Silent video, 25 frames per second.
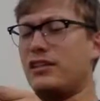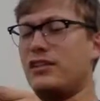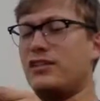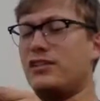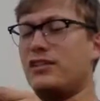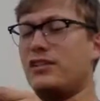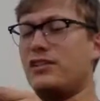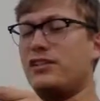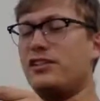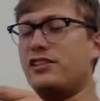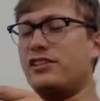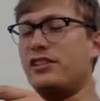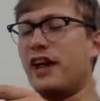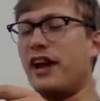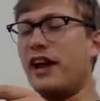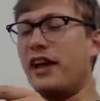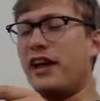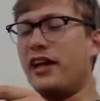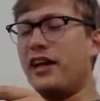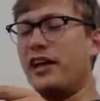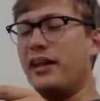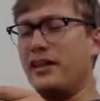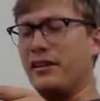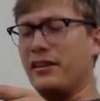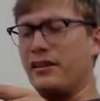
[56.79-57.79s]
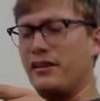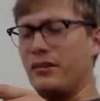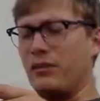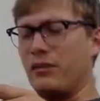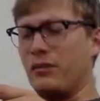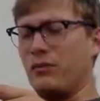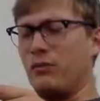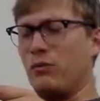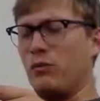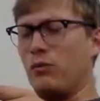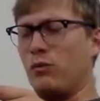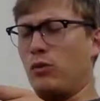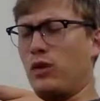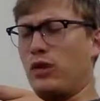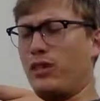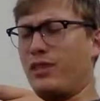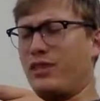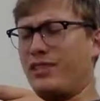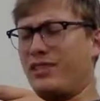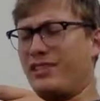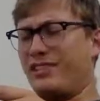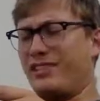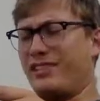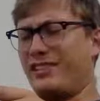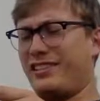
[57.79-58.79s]
They're dying.
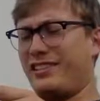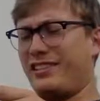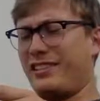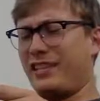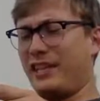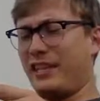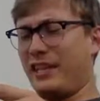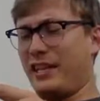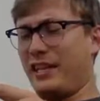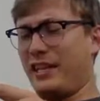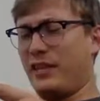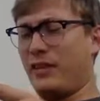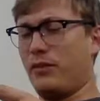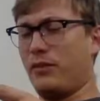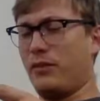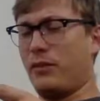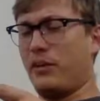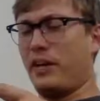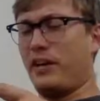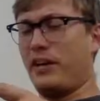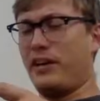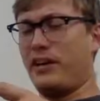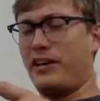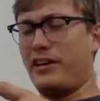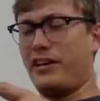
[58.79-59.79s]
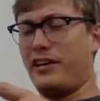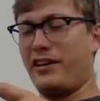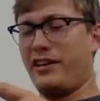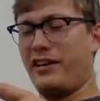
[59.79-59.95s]
What? I yelled back.